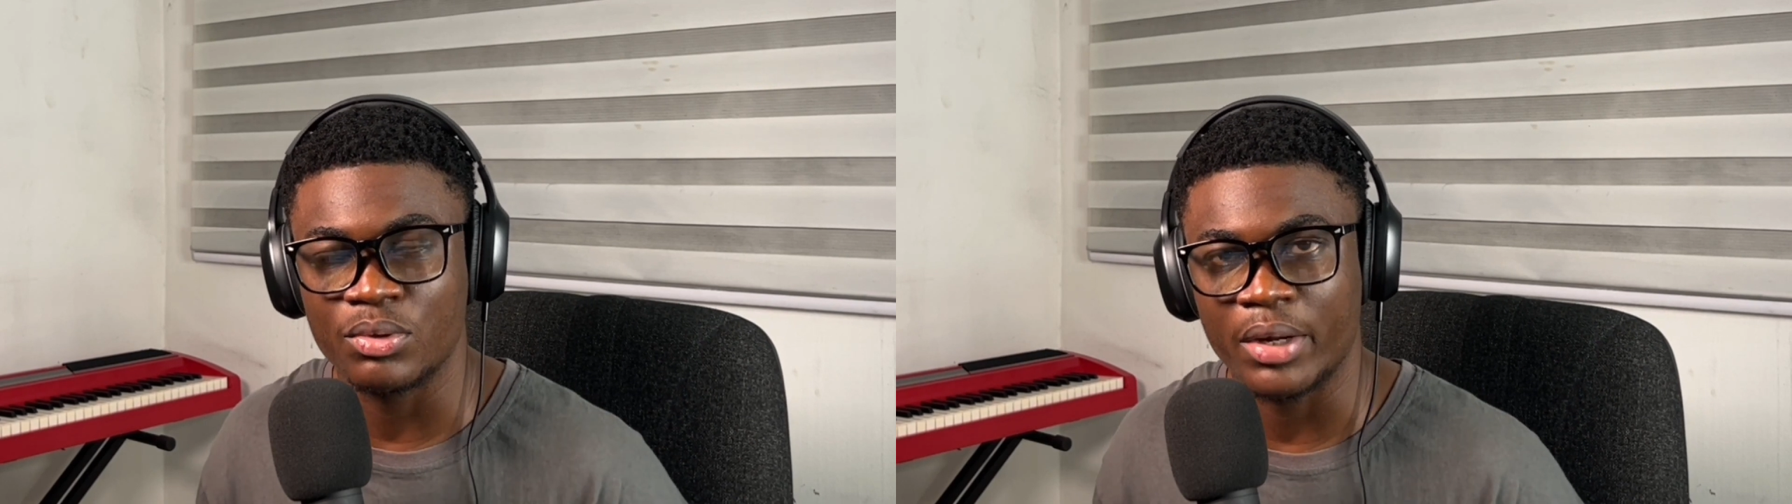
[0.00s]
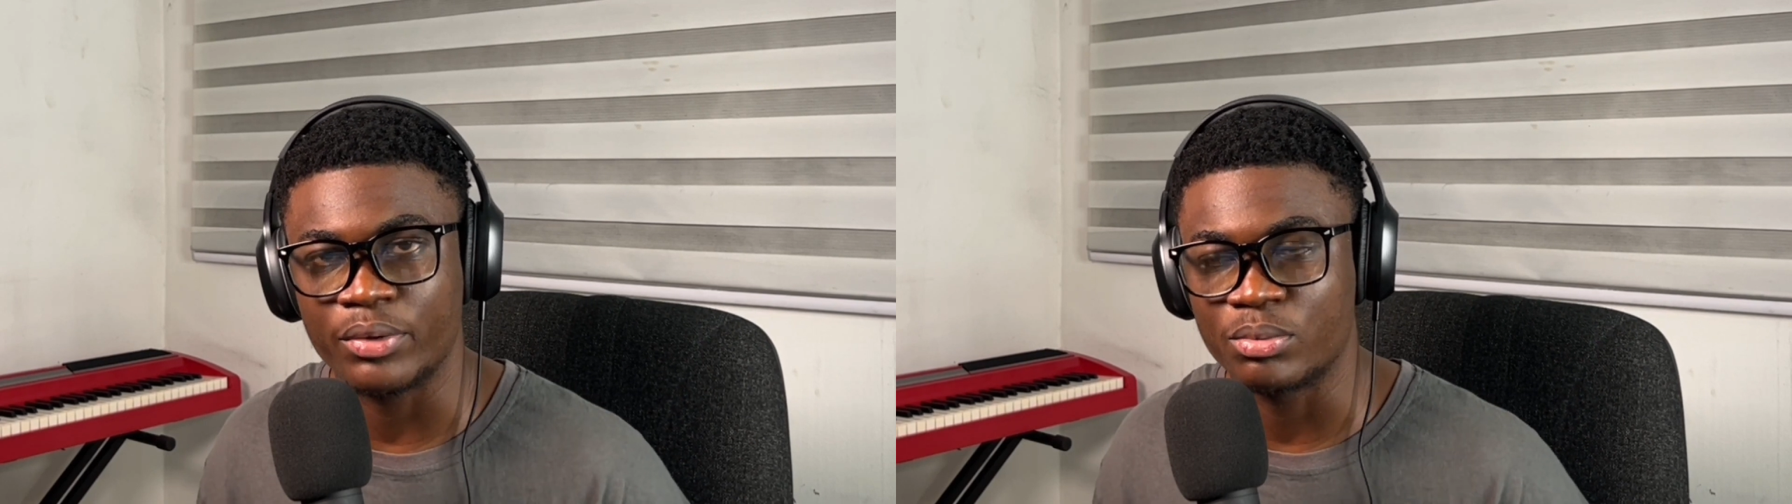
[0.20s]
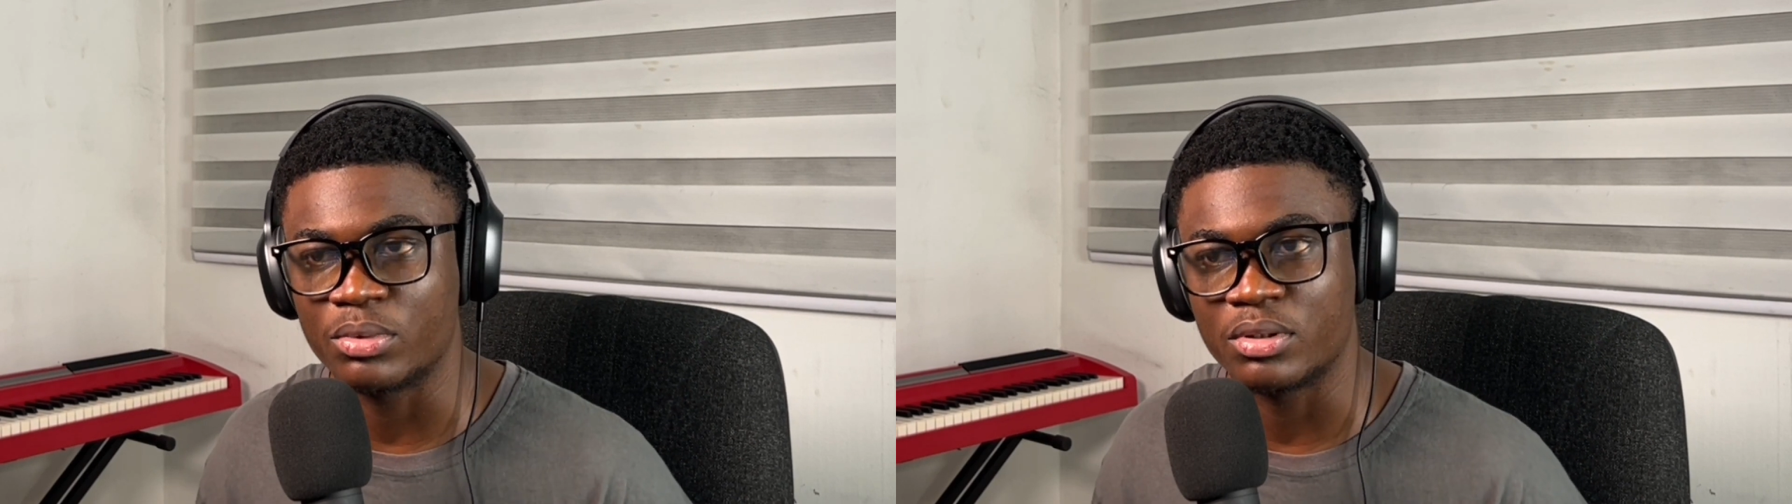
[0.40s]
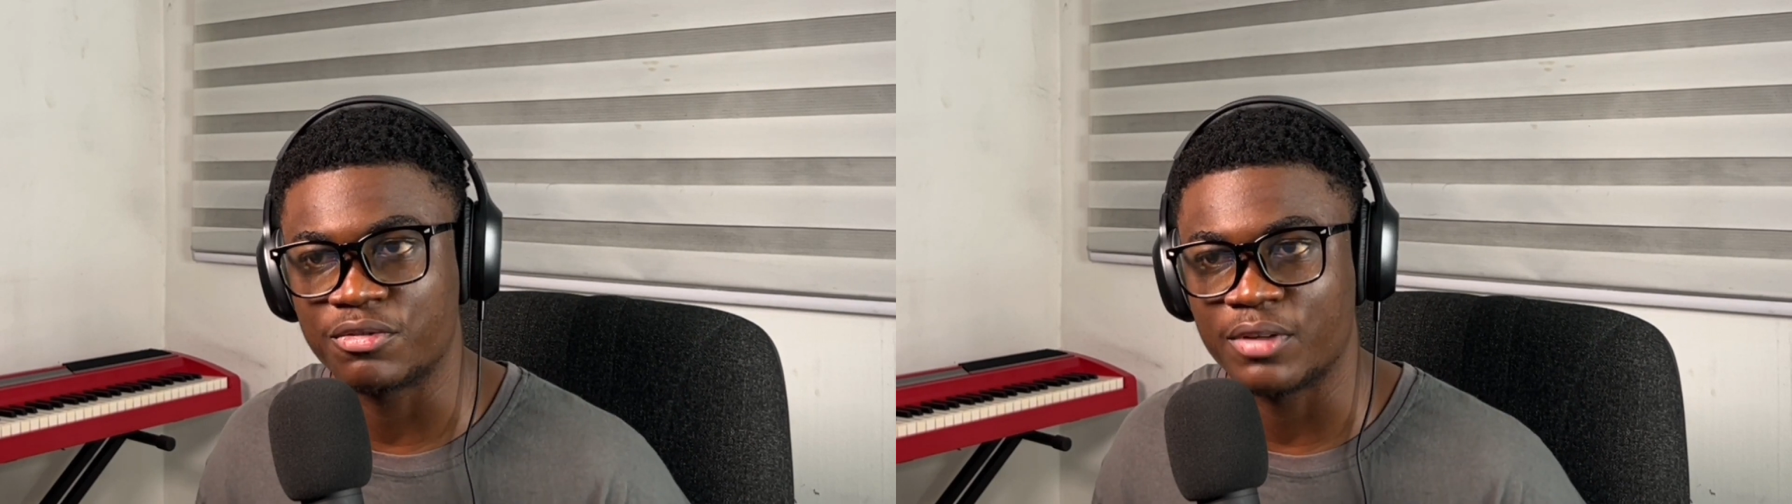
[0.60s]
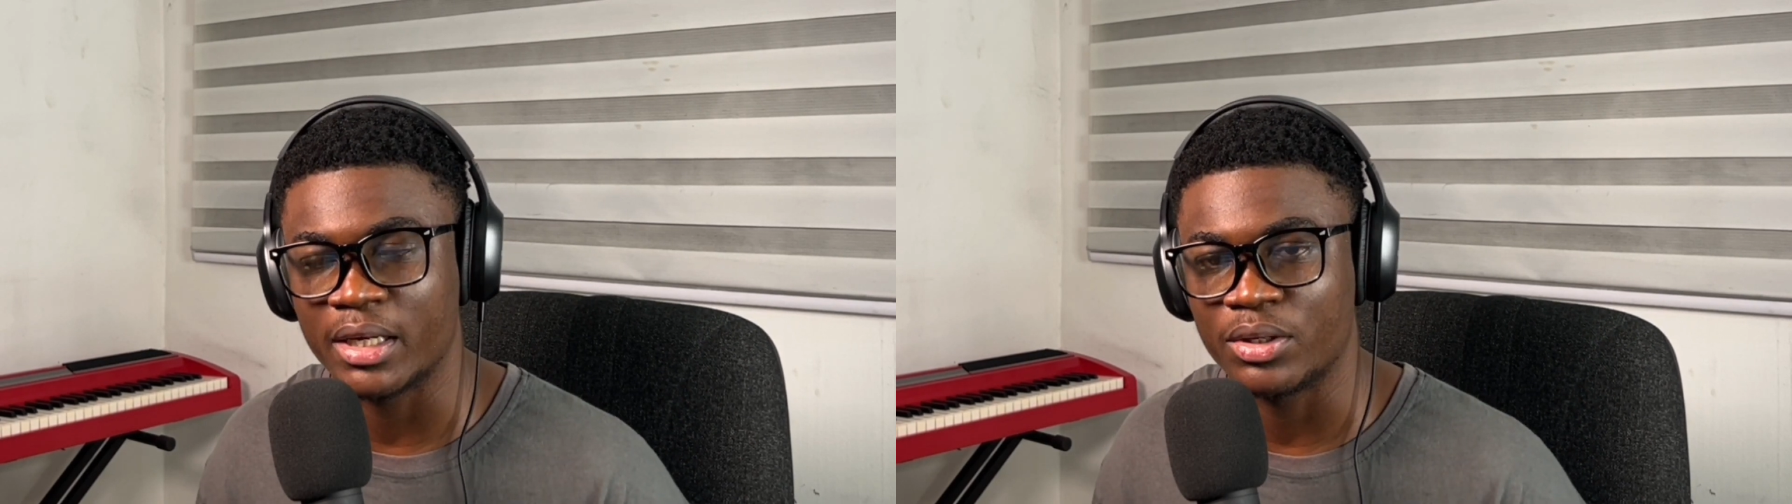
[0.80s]
how to
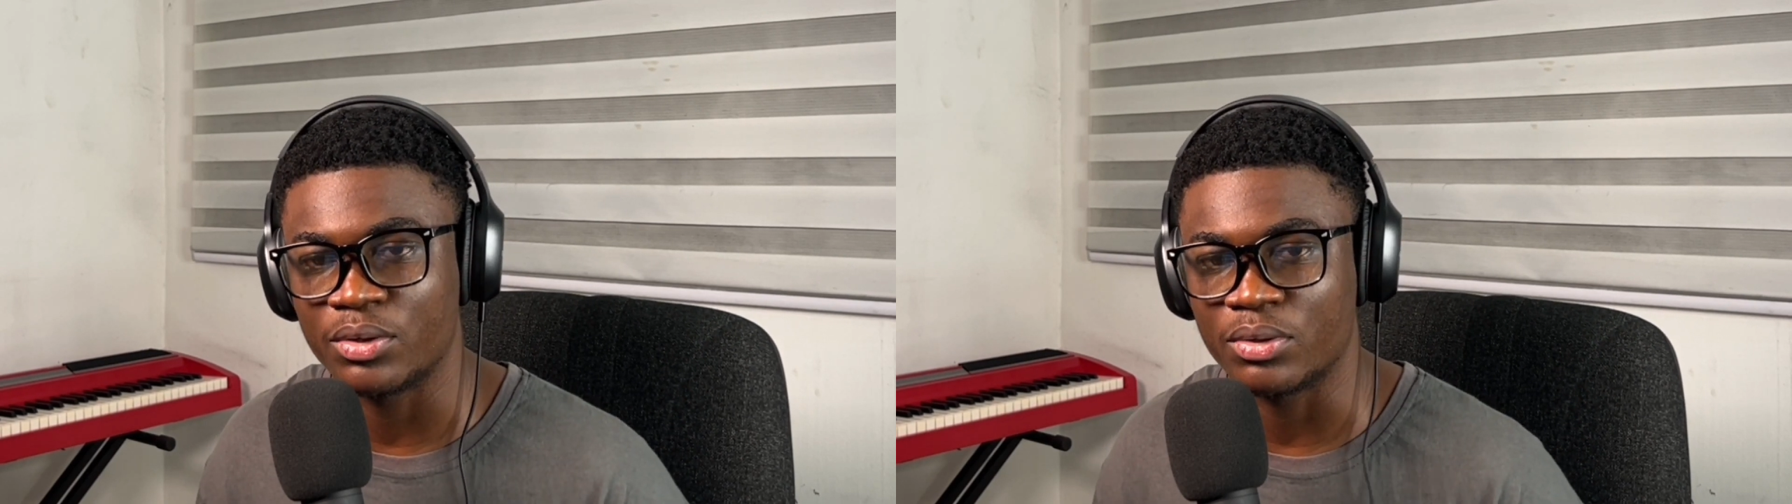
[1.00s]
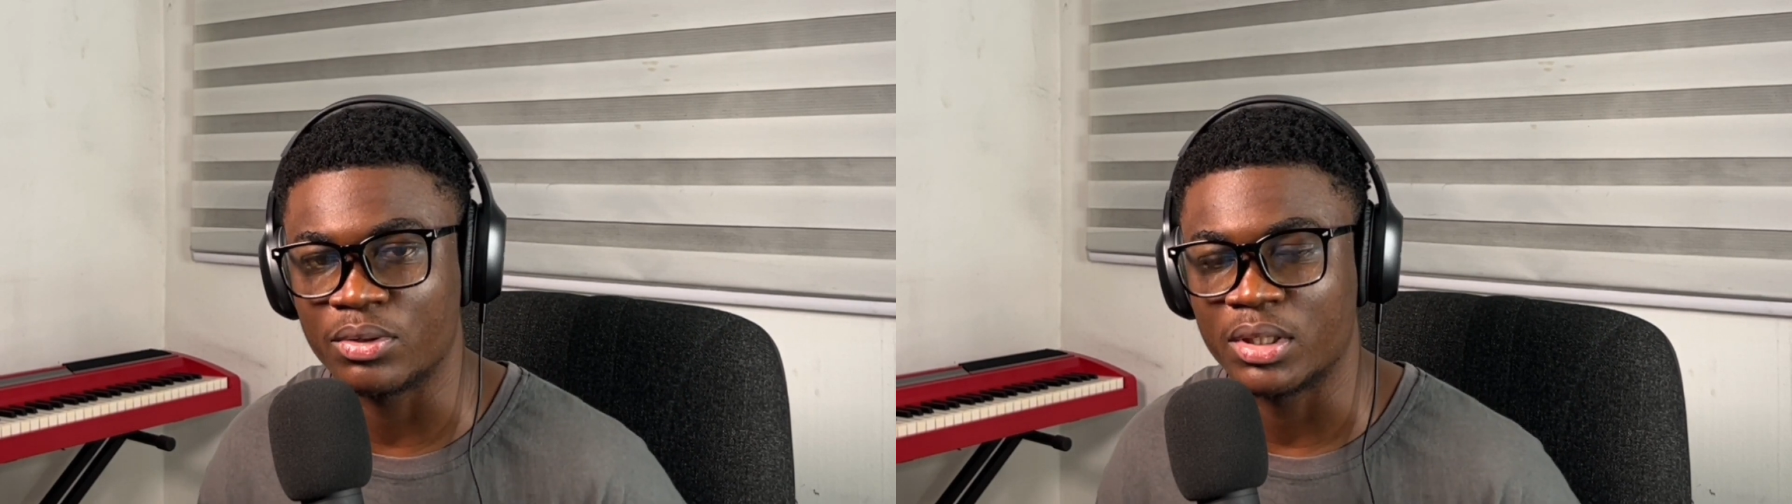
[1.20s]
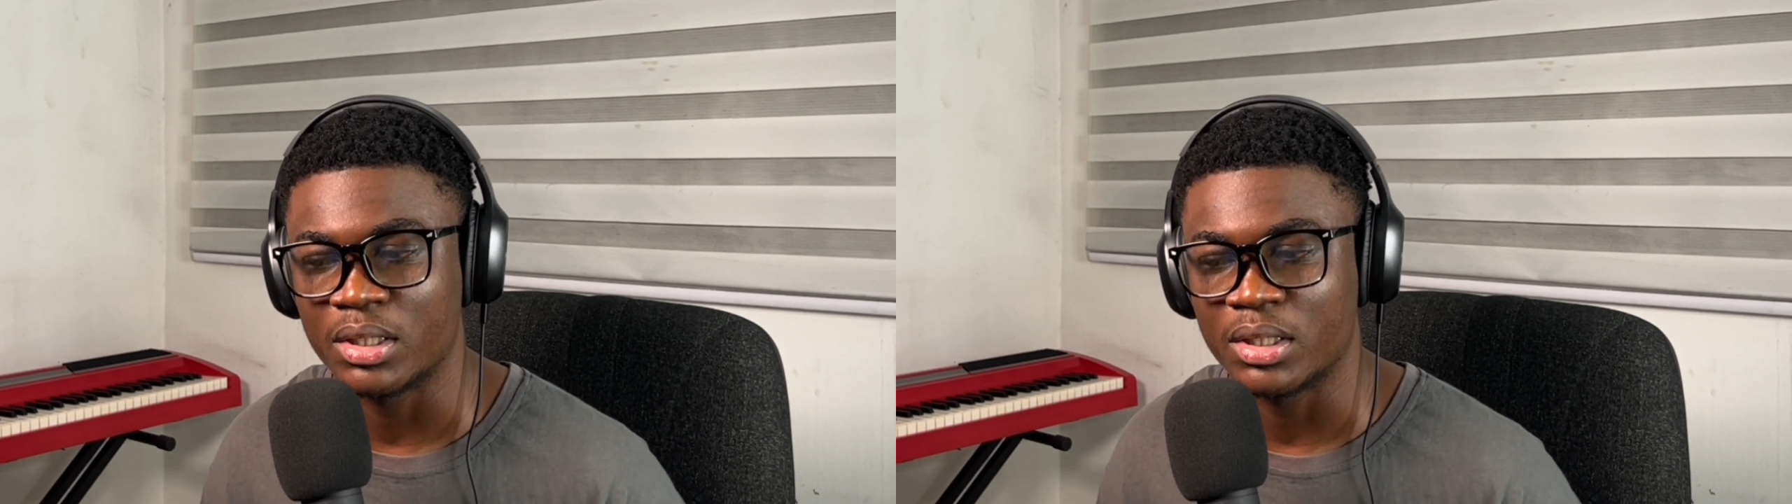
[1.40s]
modify your